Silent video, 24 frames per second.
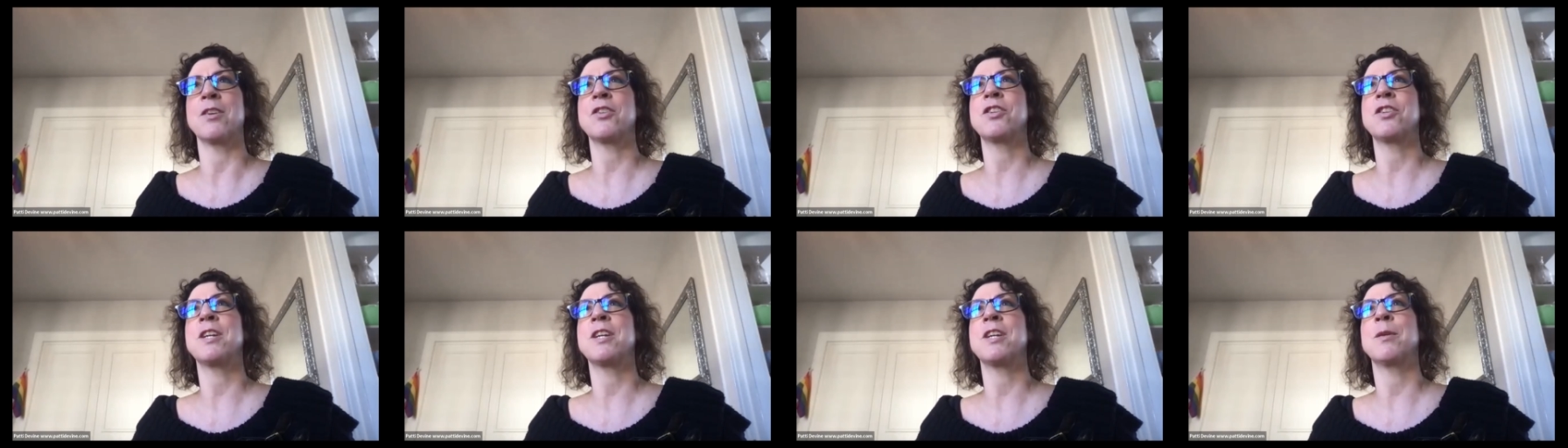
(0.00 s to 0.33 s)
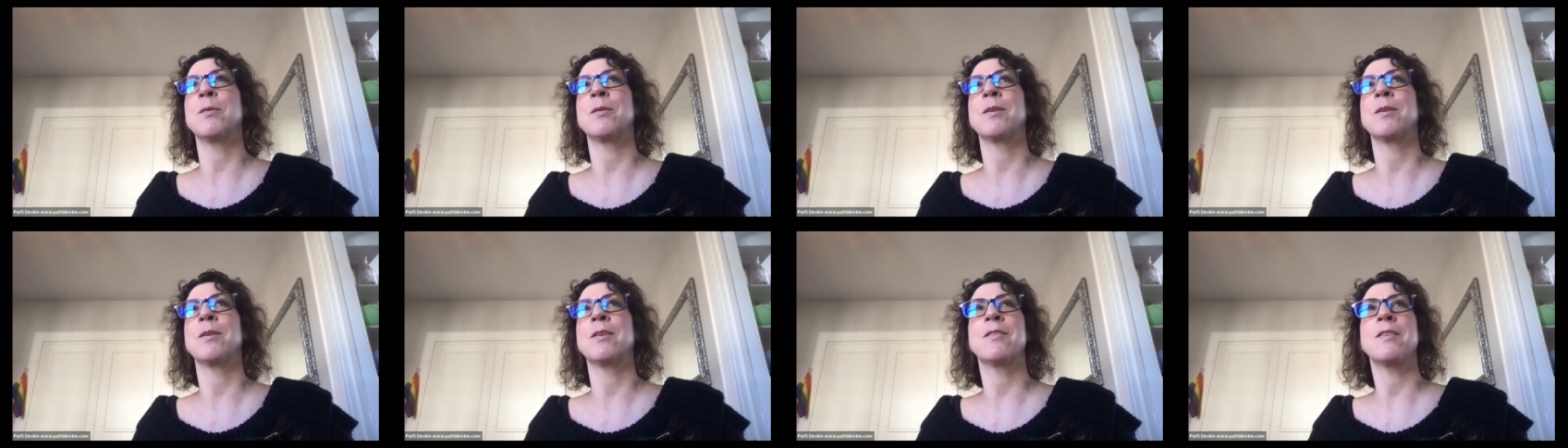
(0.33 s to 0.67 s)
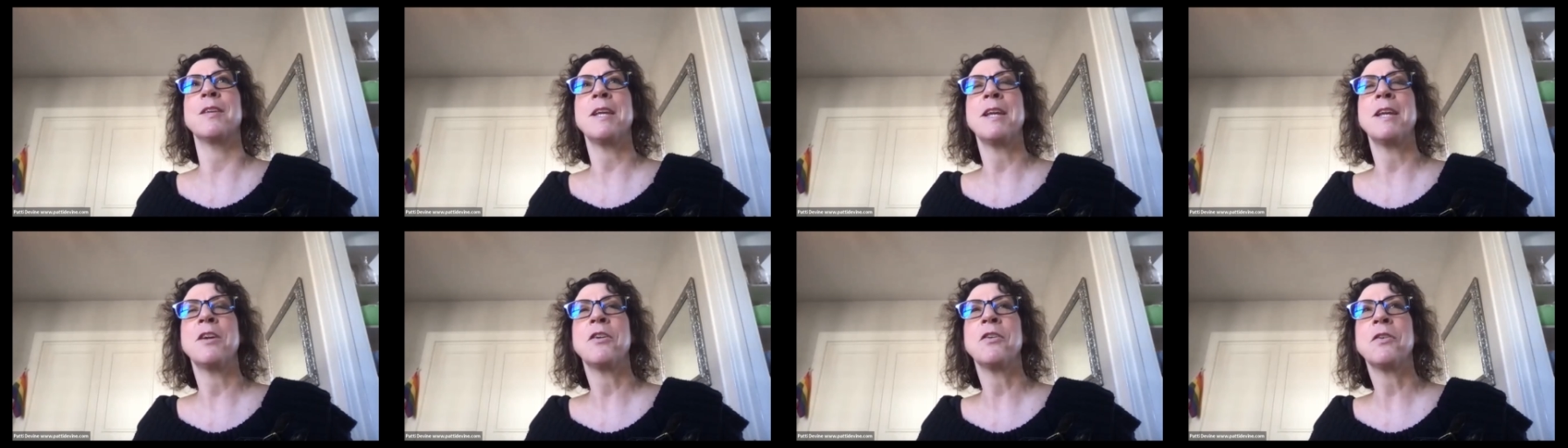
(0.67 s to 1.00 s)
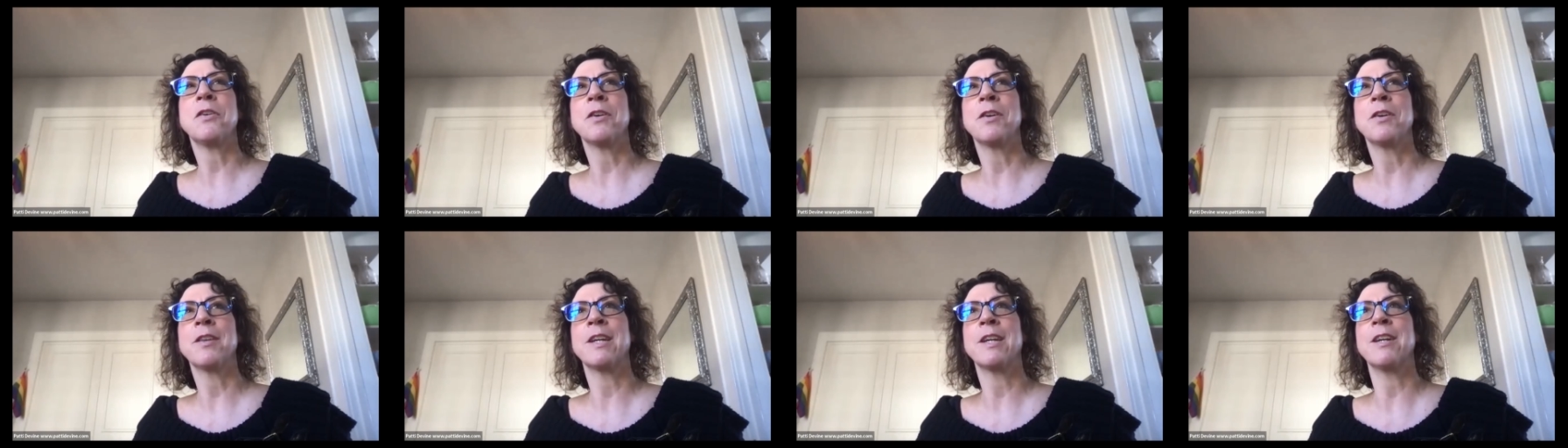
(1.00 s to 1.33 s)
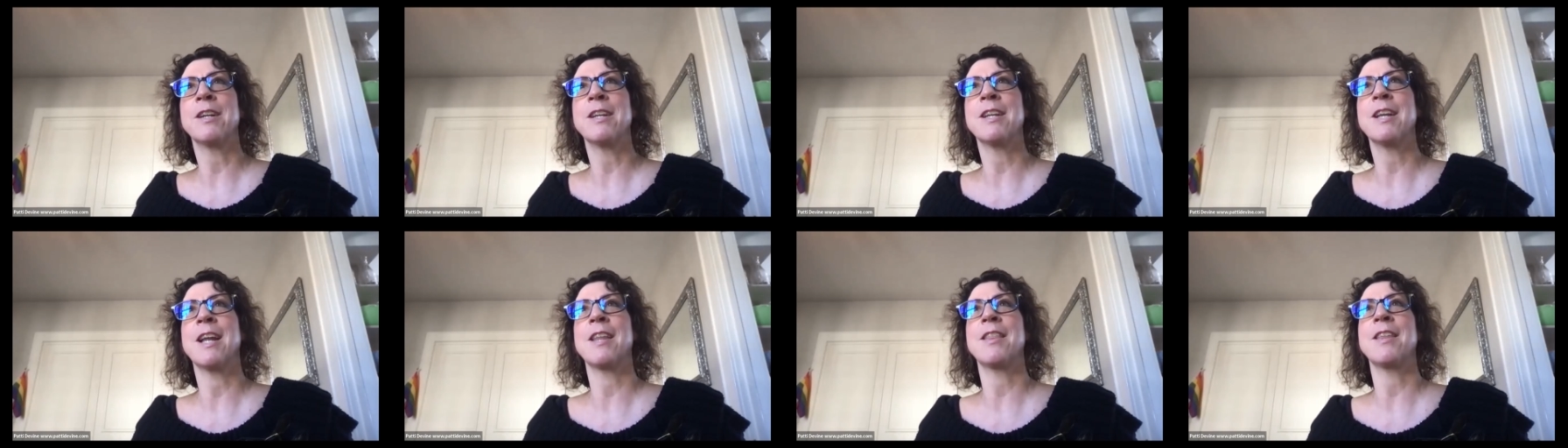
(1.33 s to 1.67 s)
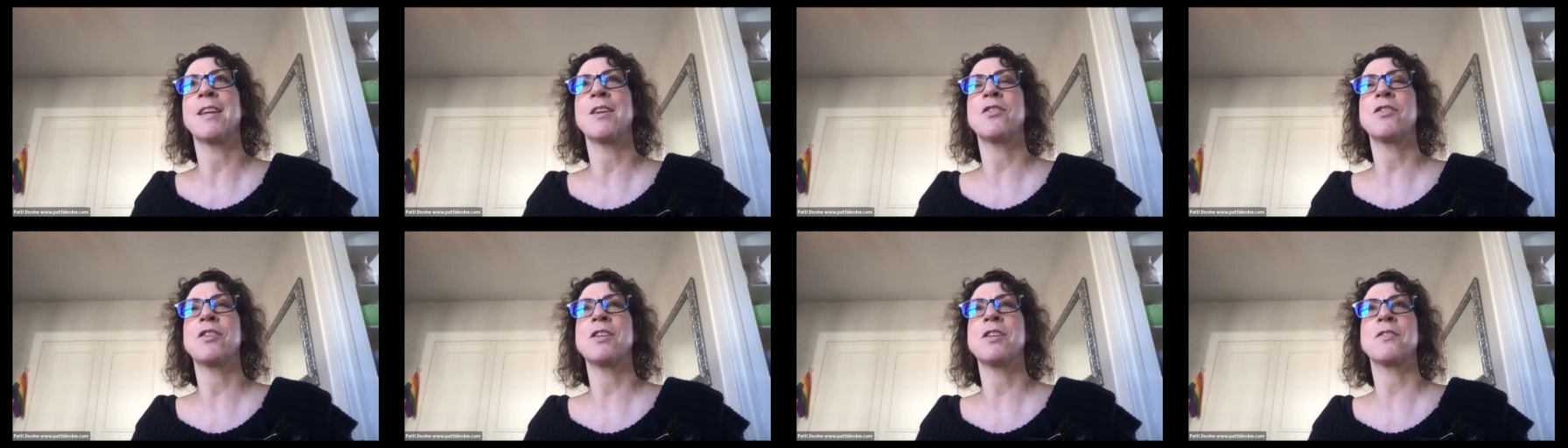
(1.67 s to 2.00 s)
She was here earlier and I
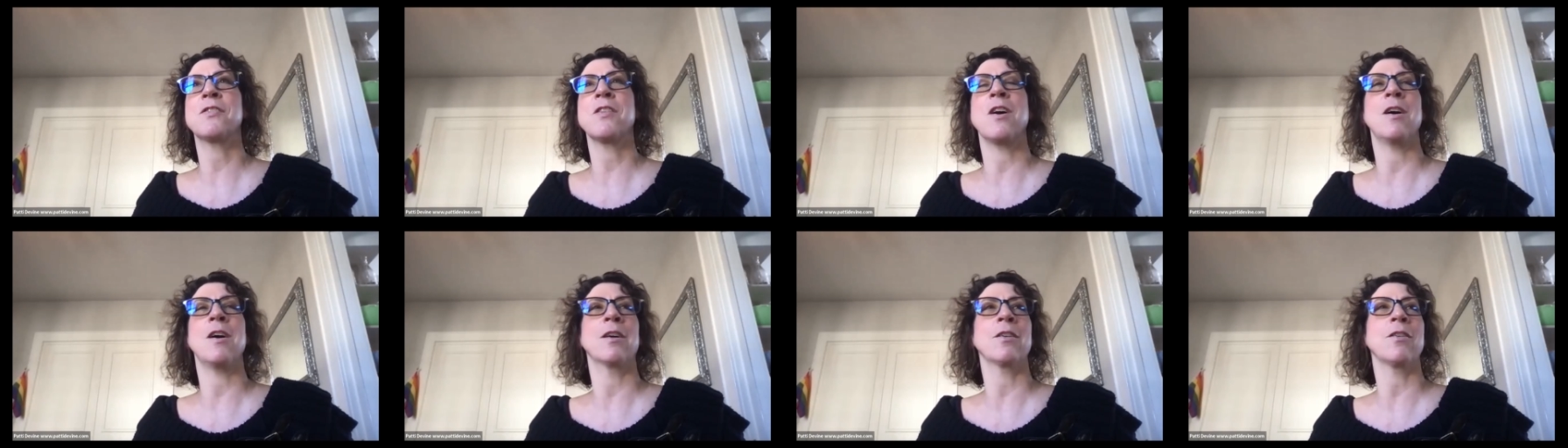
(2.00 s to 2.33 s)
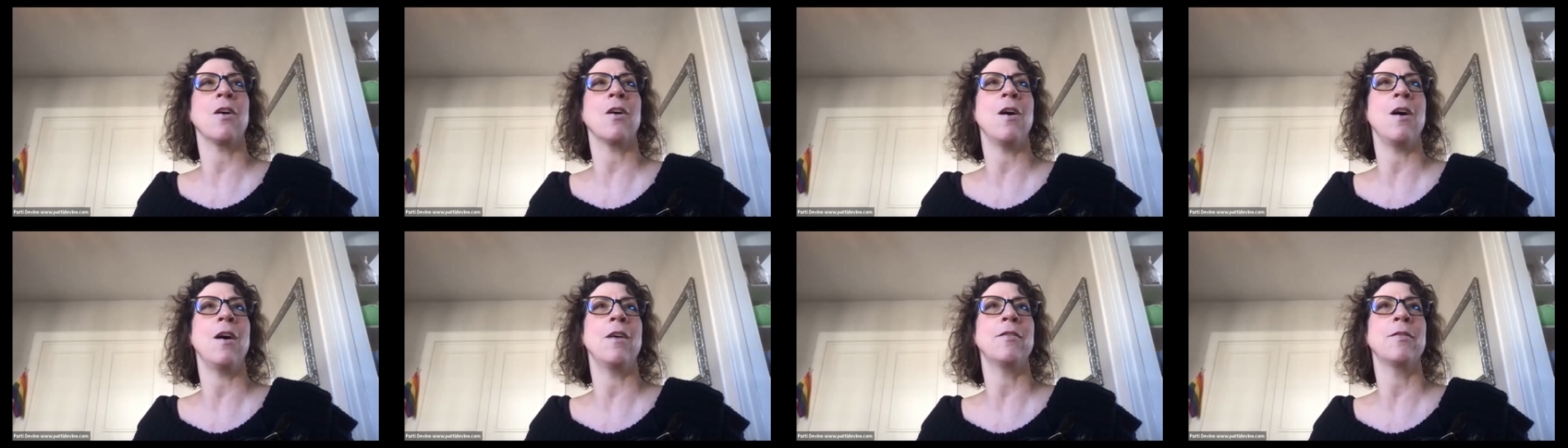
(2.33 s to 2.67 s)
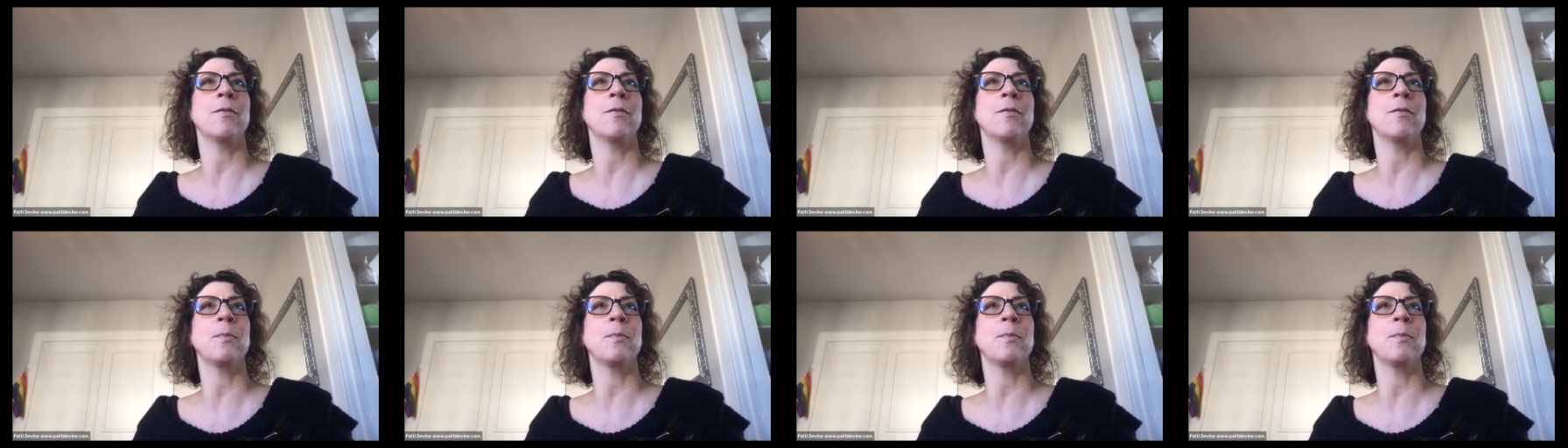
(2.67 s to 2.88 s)
think she's logged off,